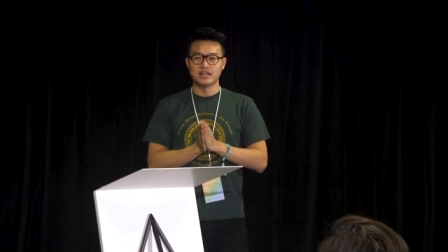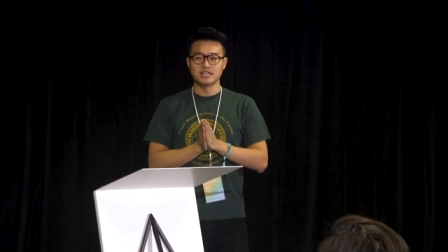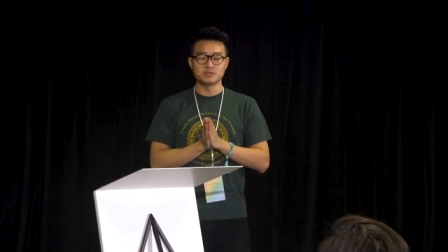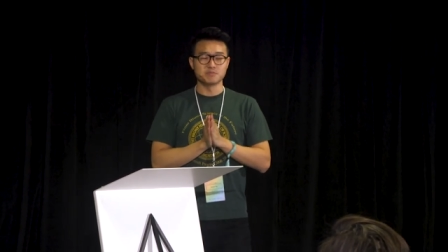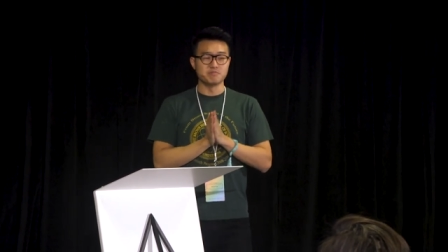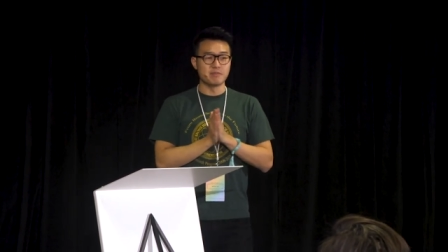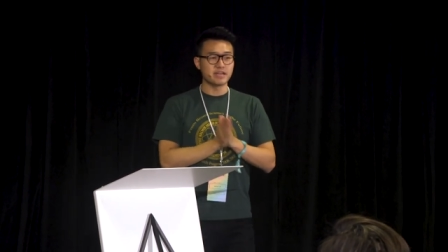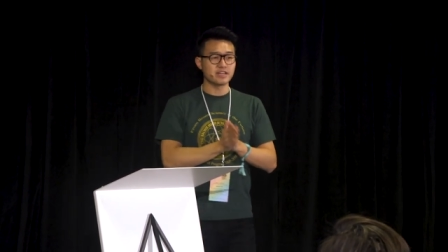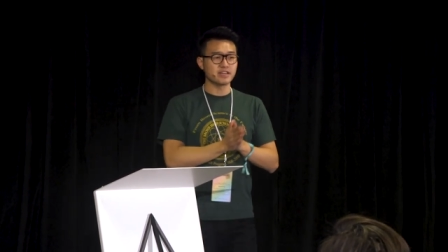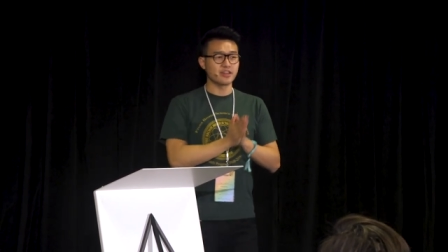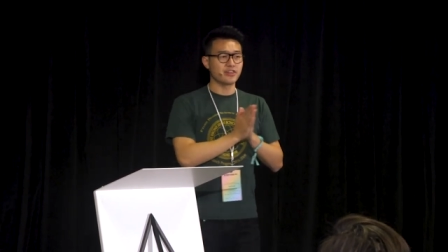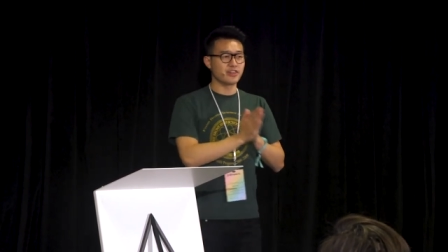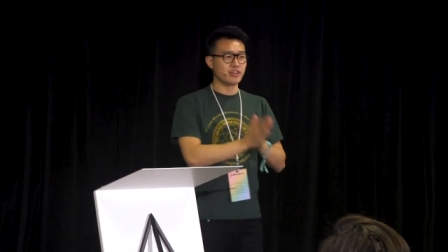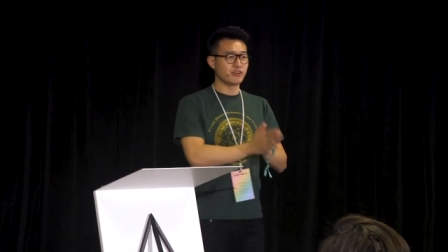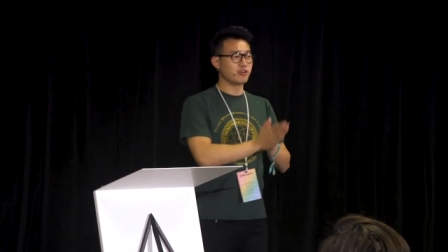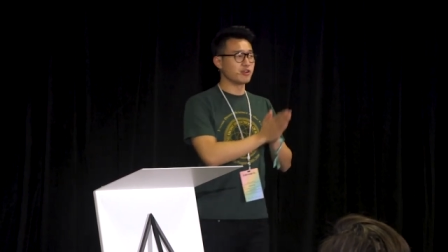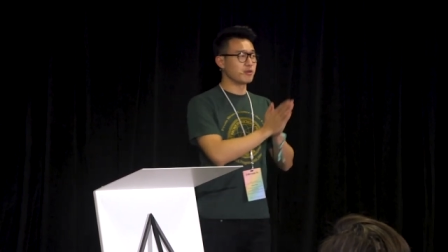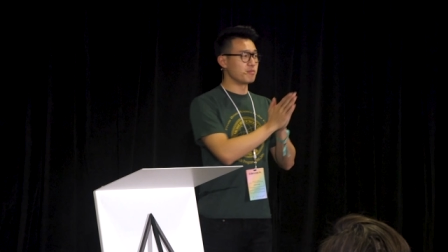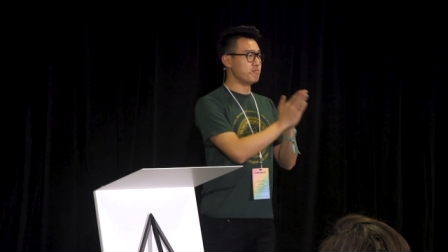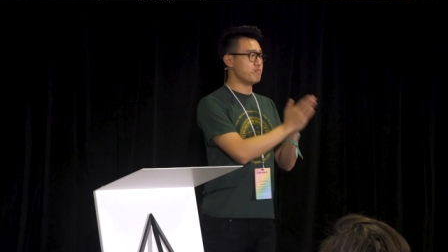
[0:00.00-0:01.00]
Let's make
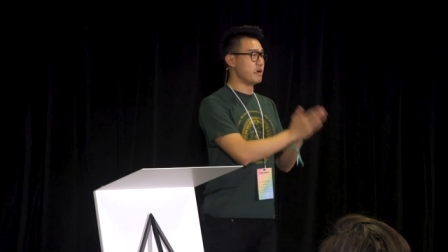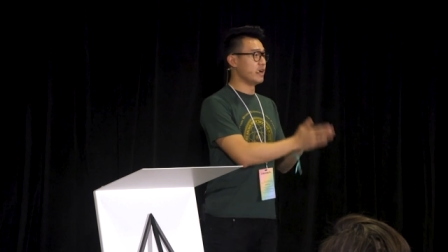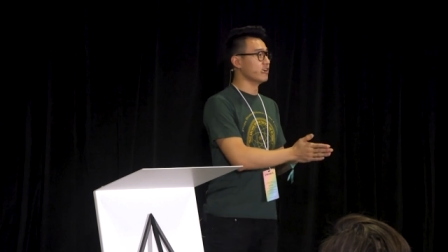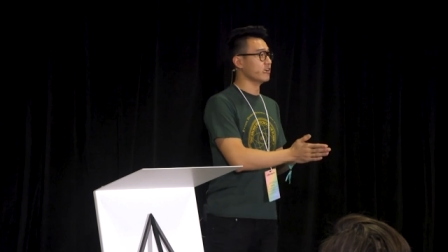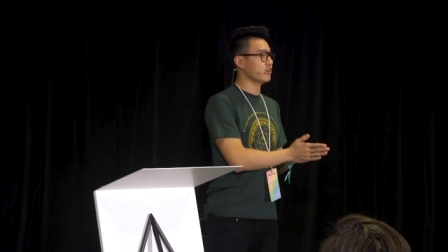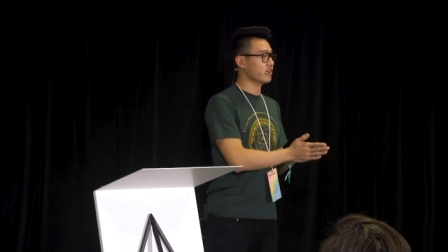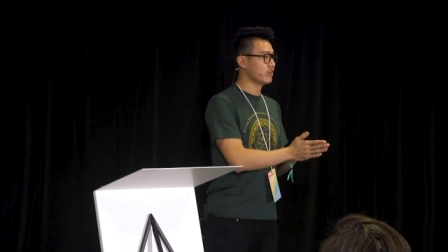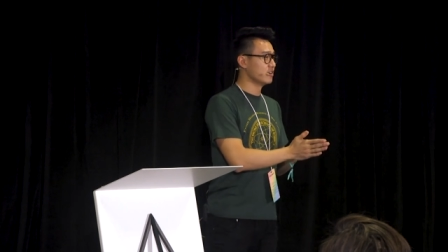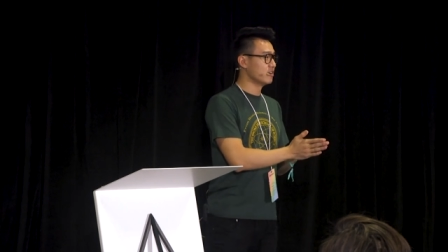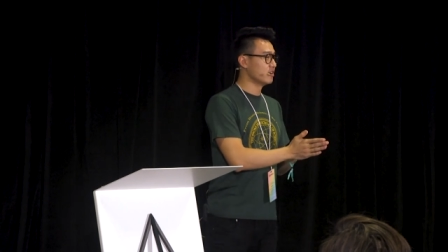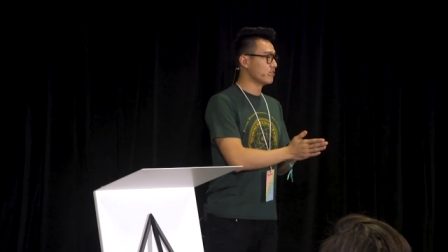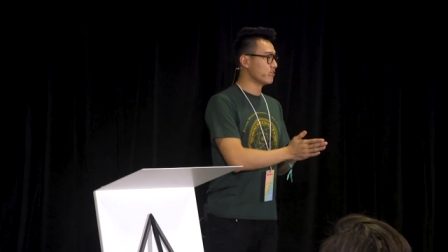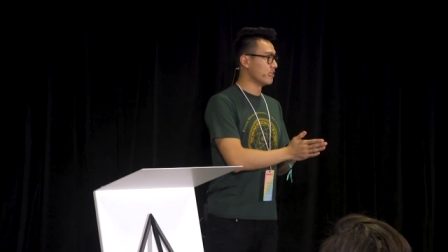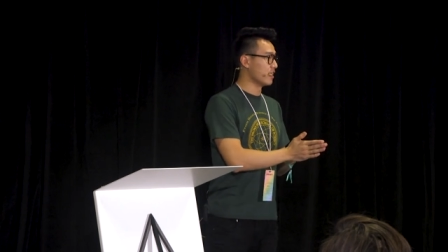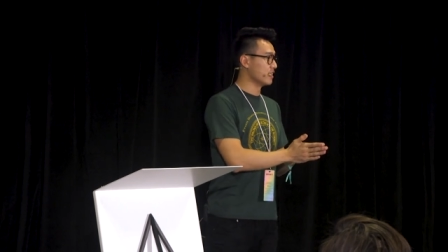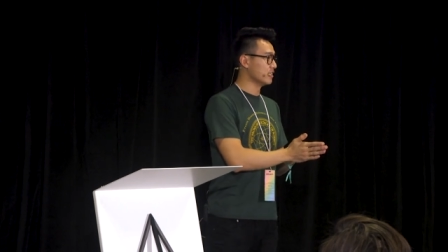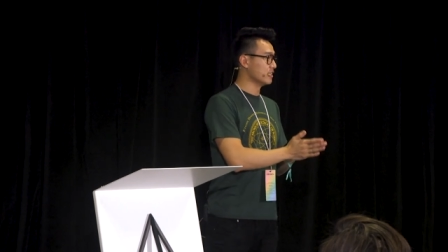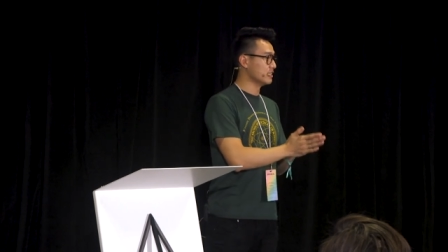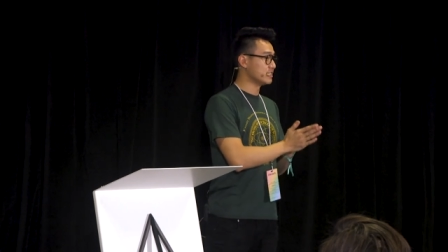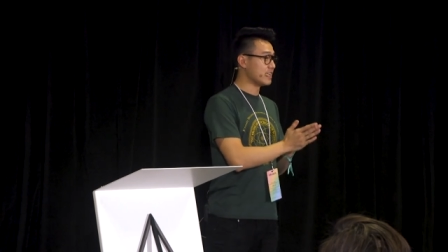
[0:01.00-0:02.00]
Ethereum better,
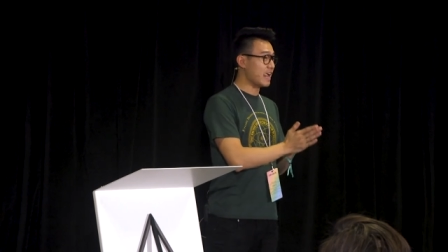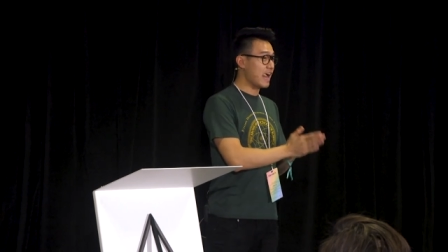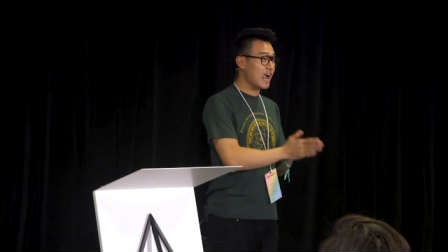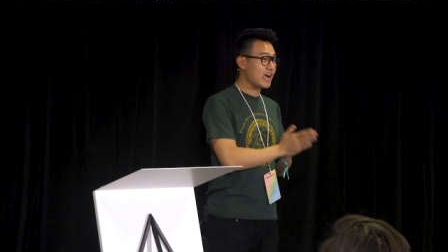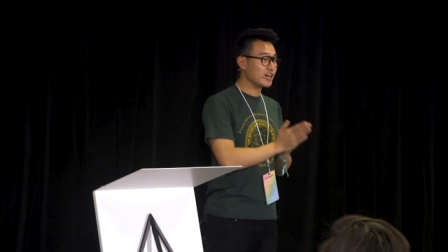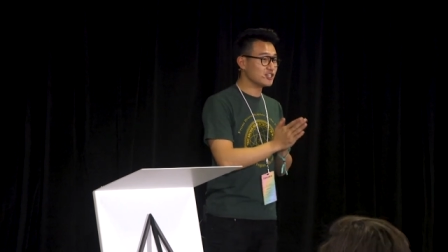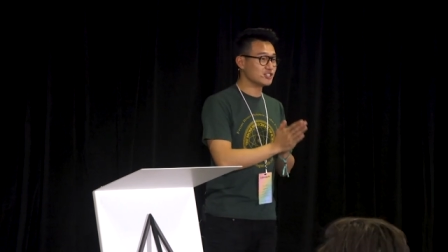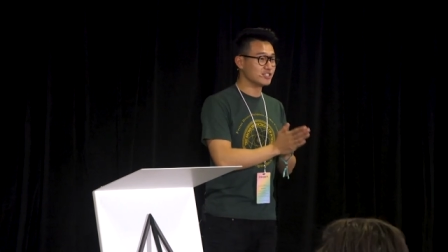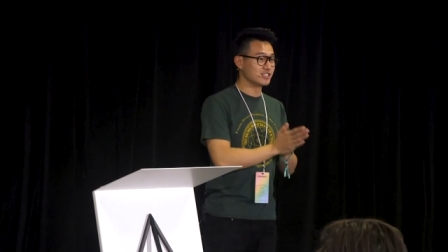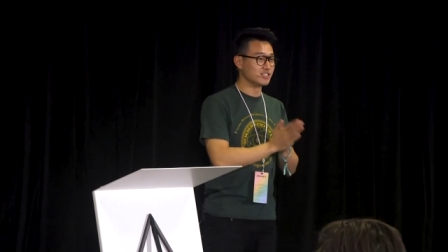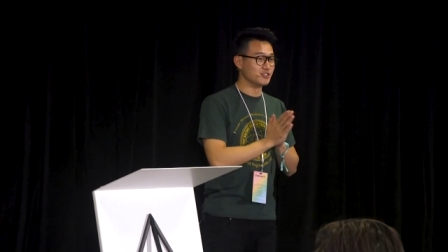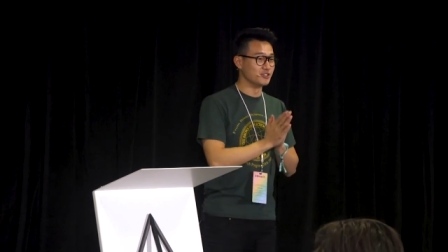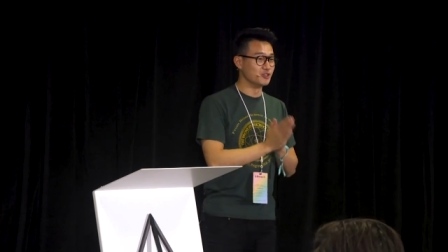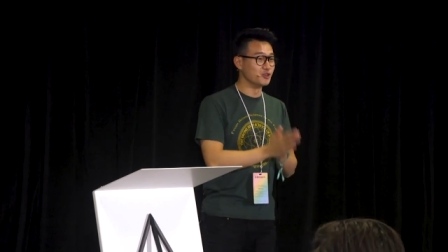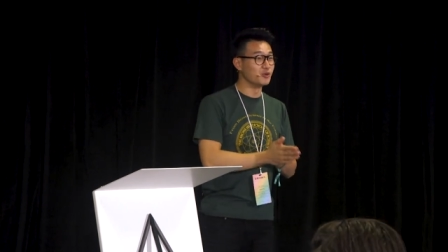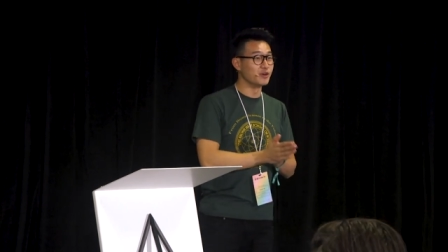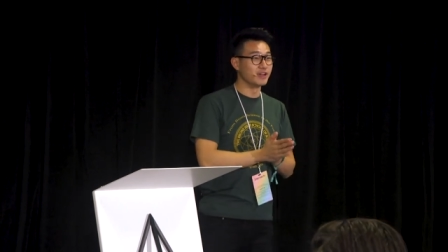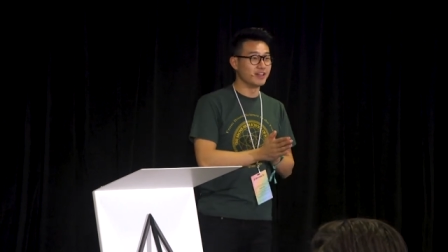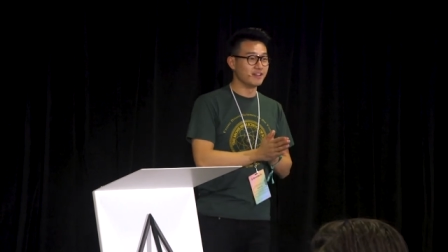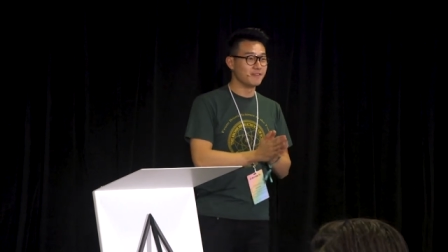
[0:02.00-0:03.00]
right? Let's actually
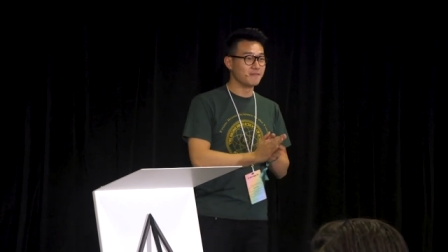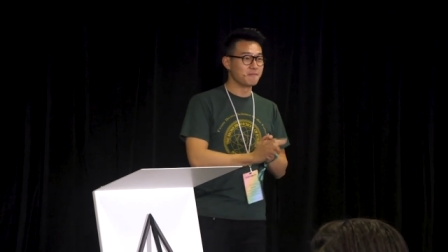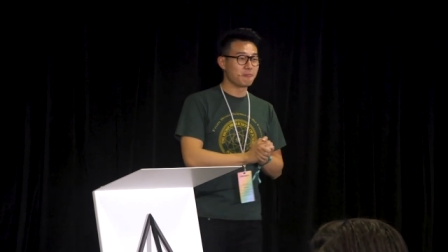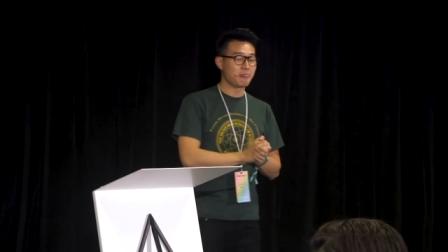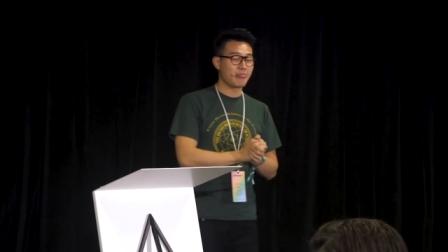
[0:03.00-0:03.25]
do it.